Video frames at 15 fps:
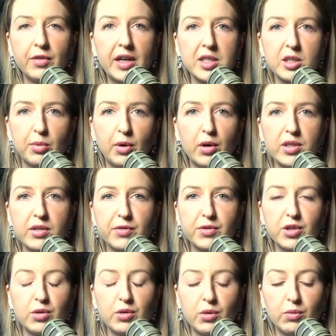I suppose, if
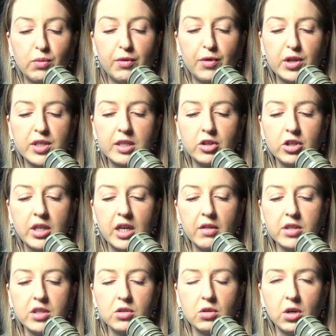to reverse engineer
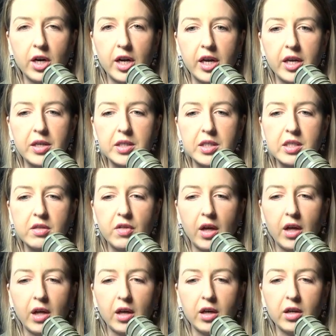the story, is
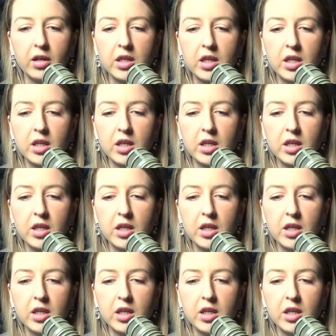the